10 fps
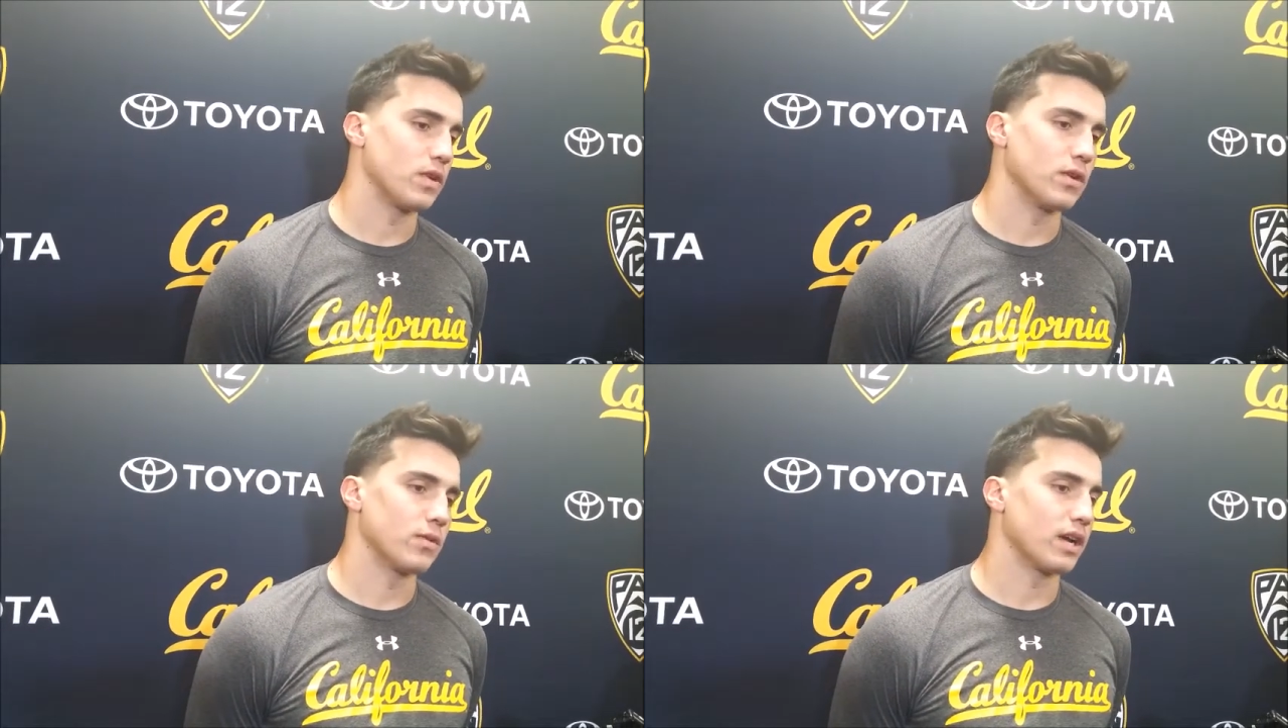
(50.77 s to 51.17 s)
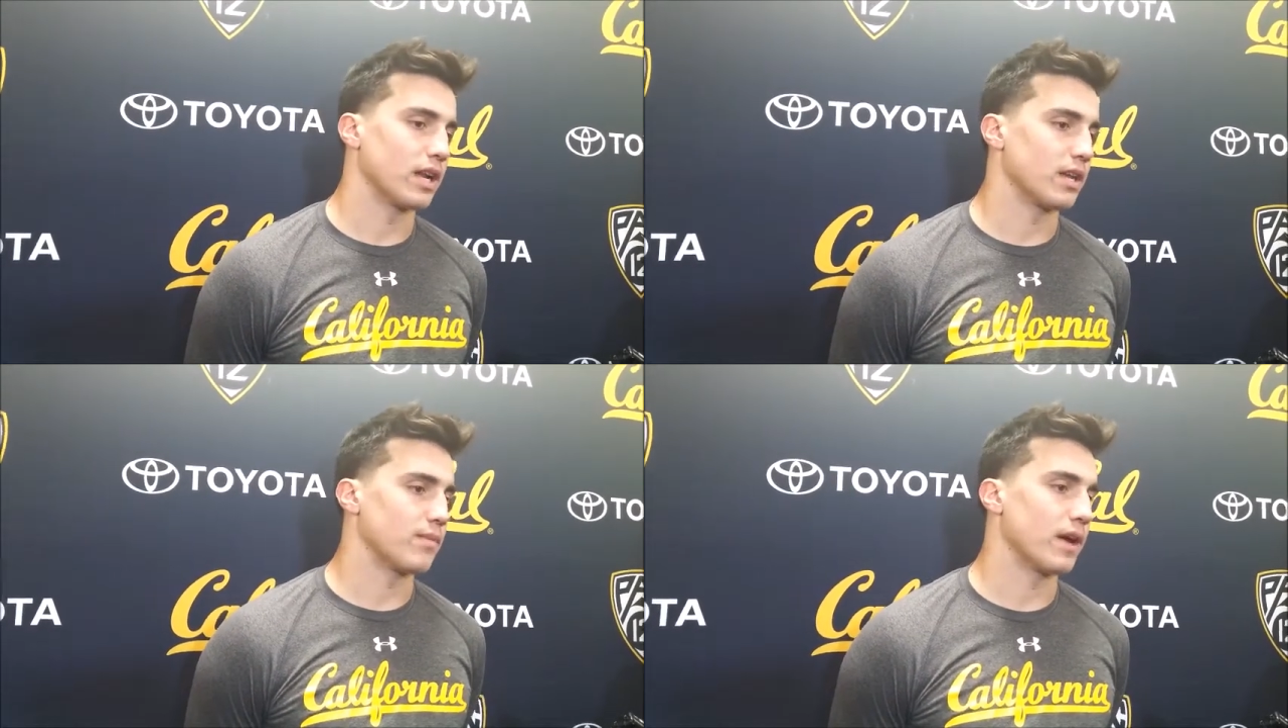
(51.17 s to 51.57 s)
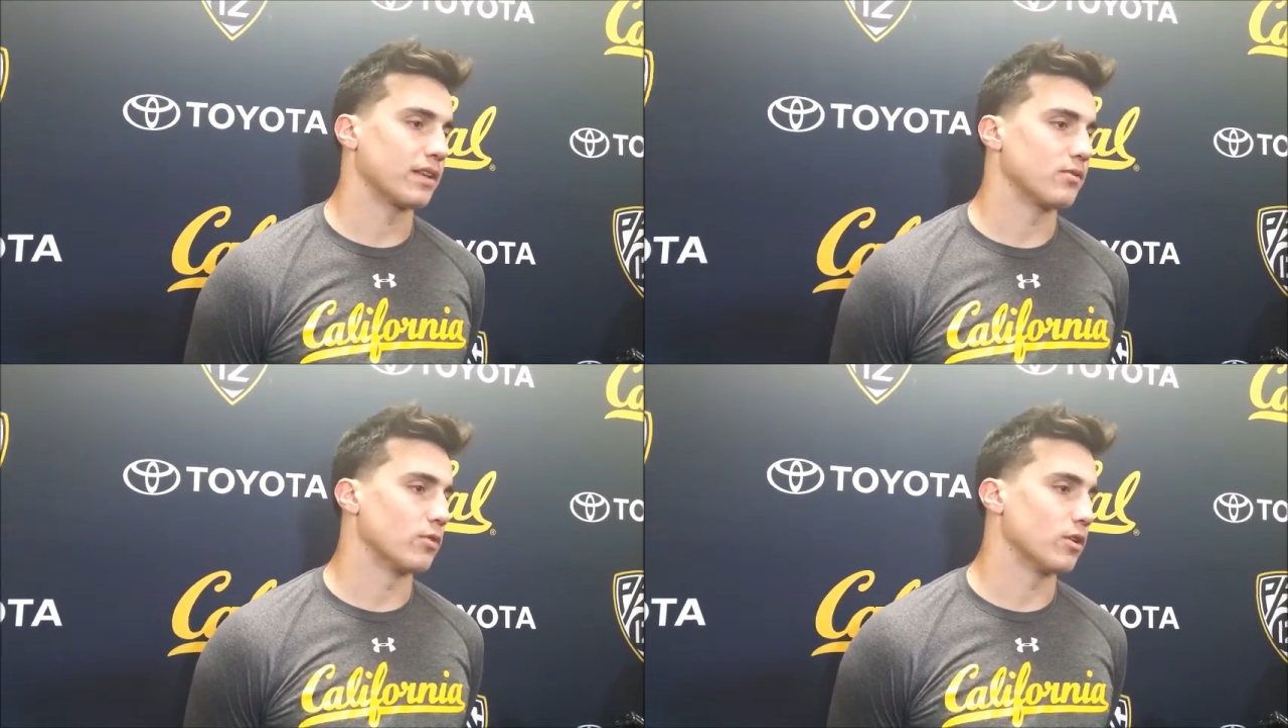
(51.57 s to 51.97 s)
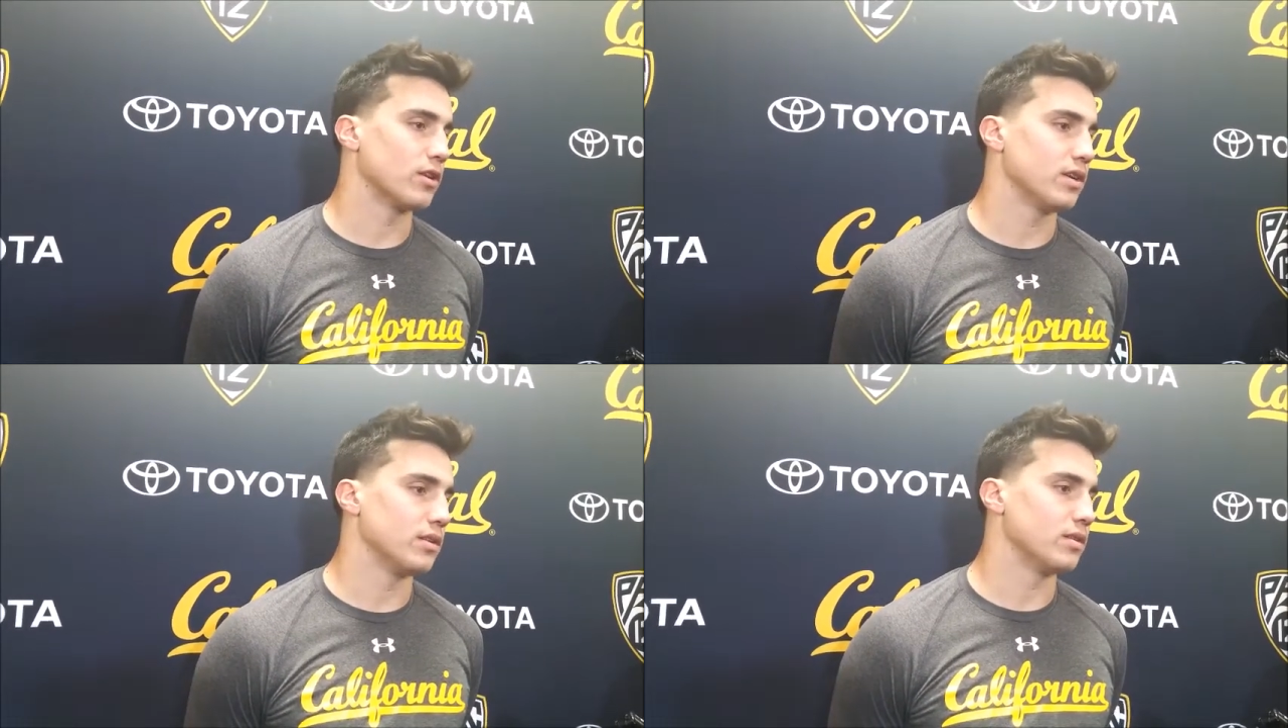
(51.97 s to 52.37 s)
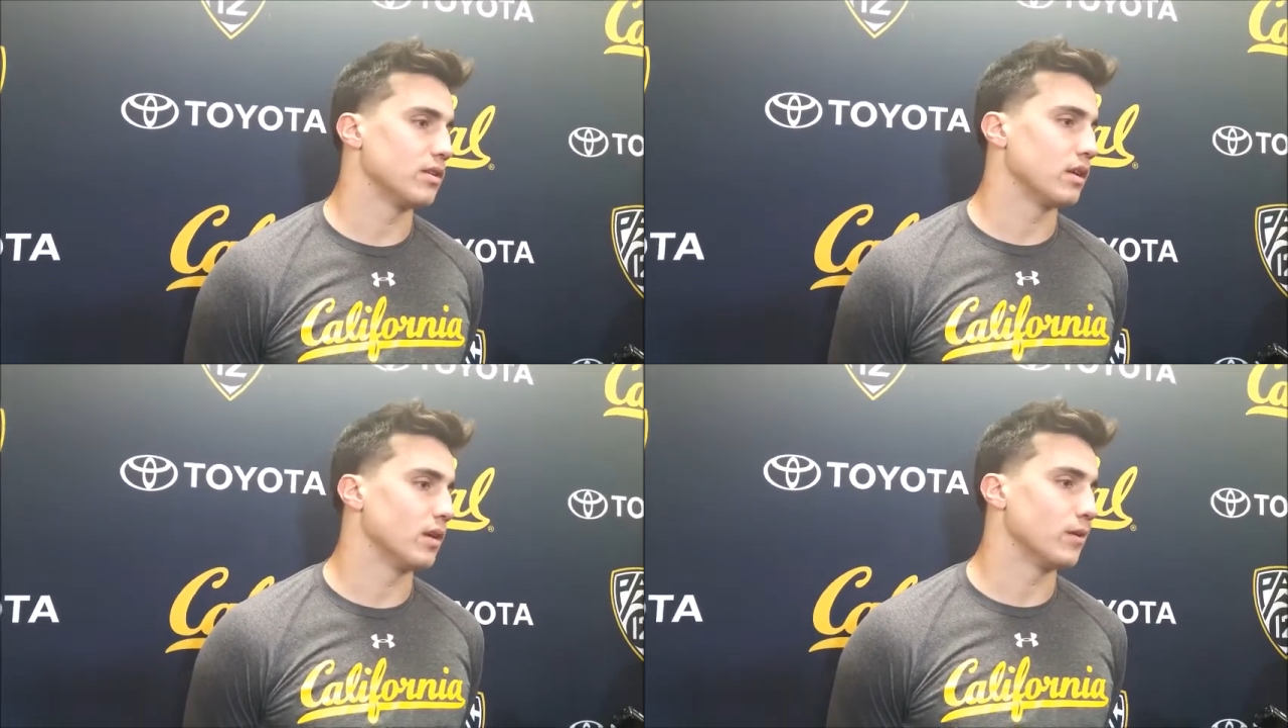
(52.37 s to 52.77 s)
know, we got to get back to work and
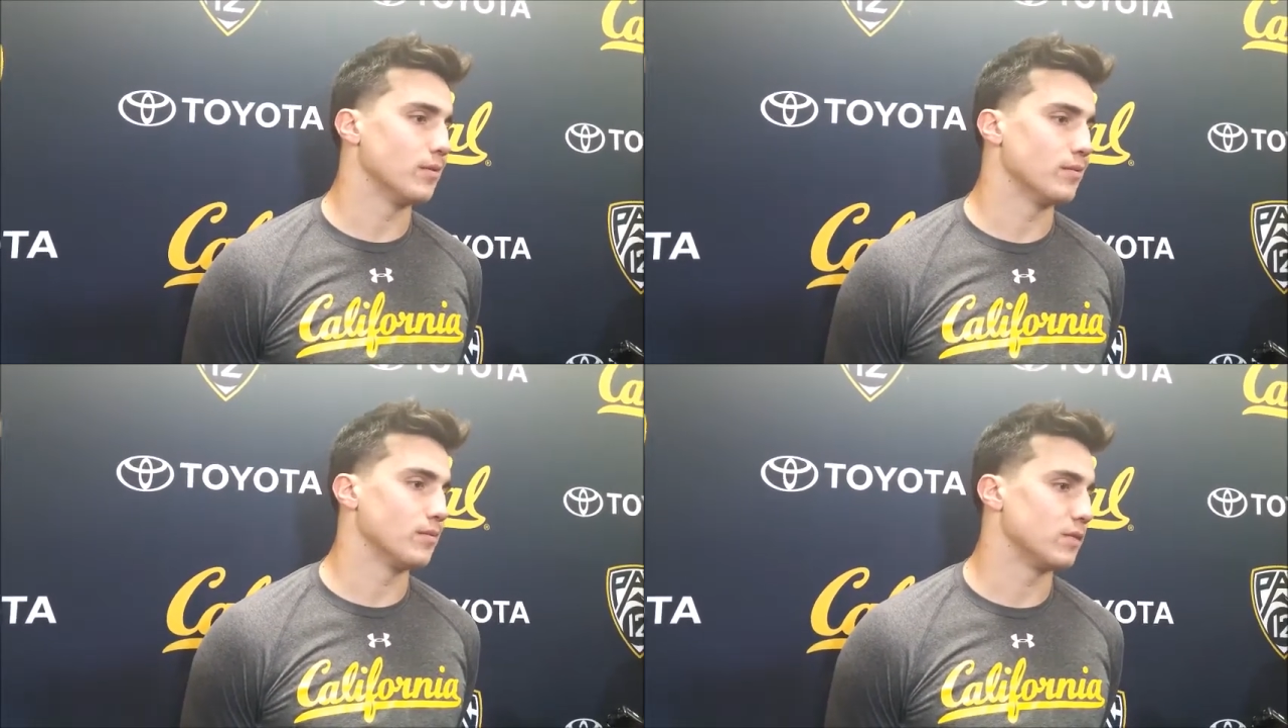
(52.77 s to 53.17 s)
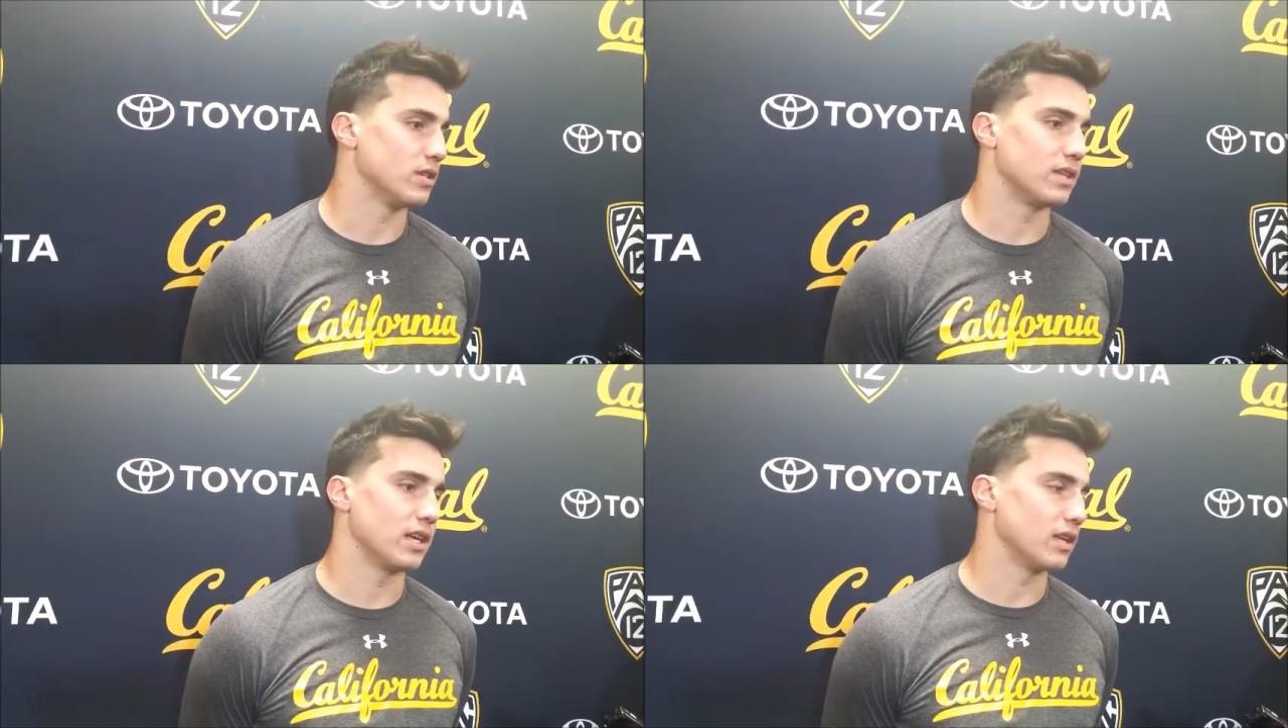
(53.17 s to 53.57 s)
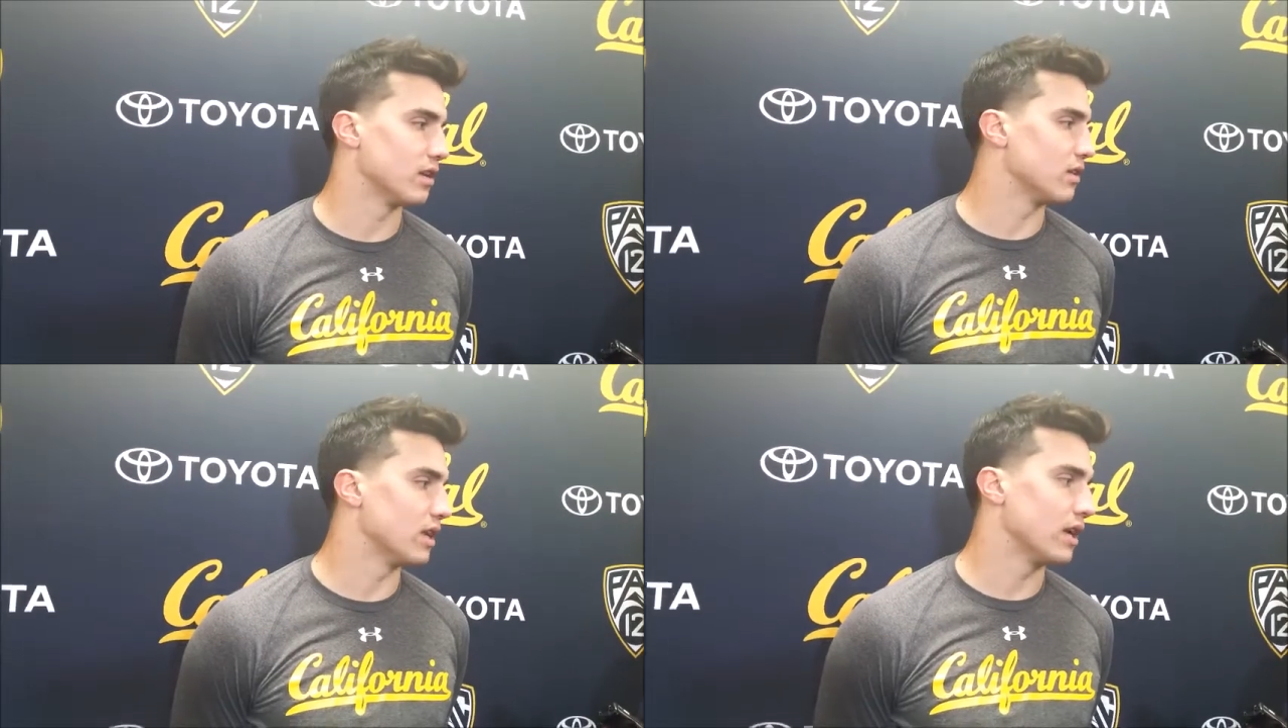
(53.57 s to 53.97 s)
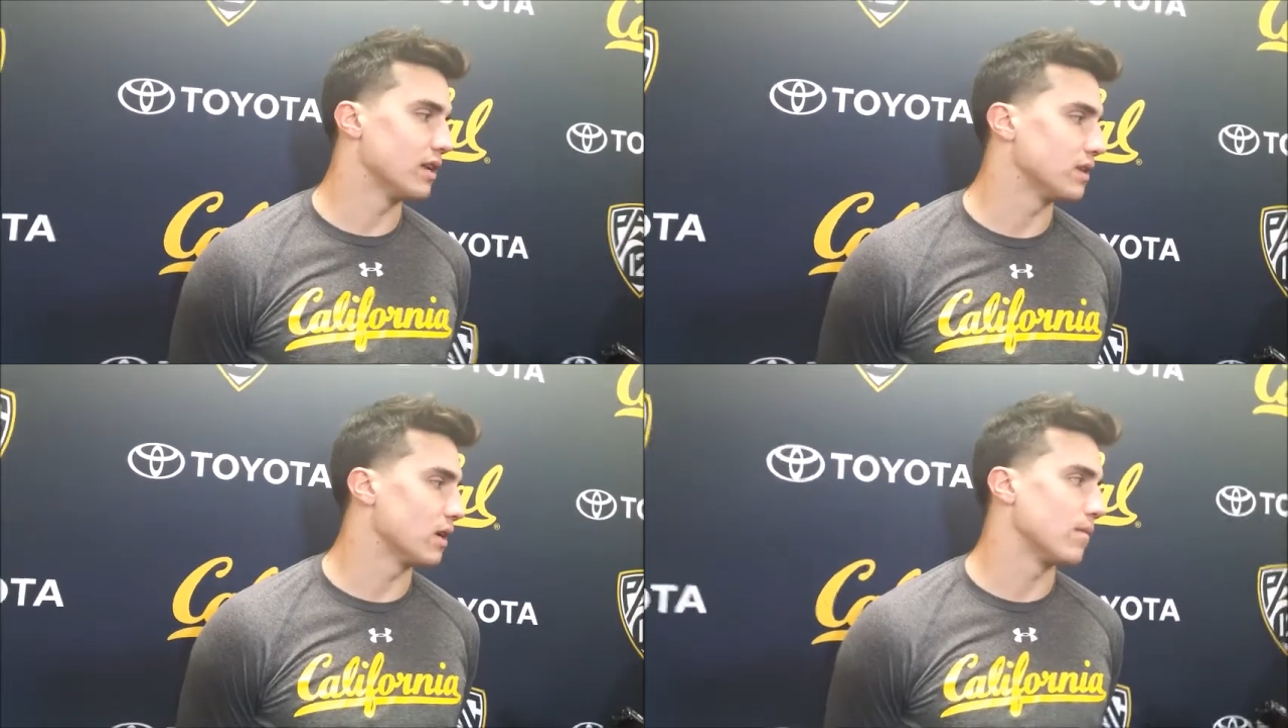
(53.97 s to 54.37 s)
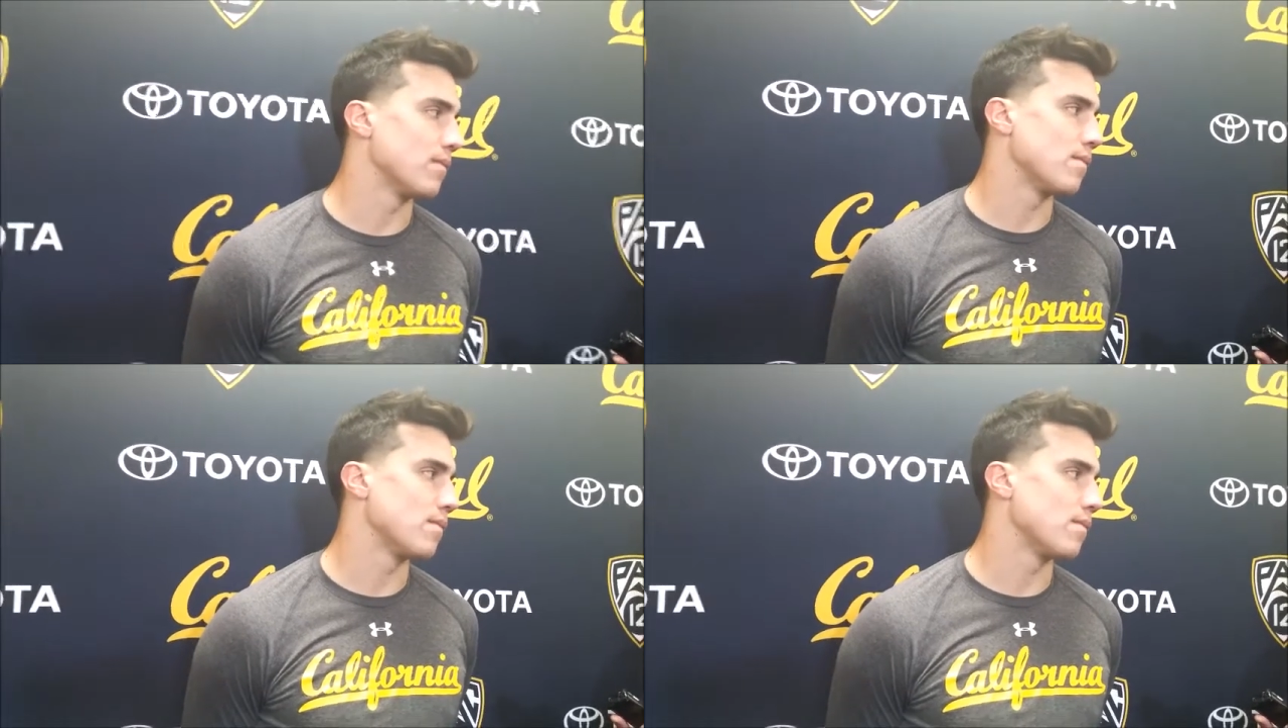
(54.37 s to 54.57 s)
just take another day at a time.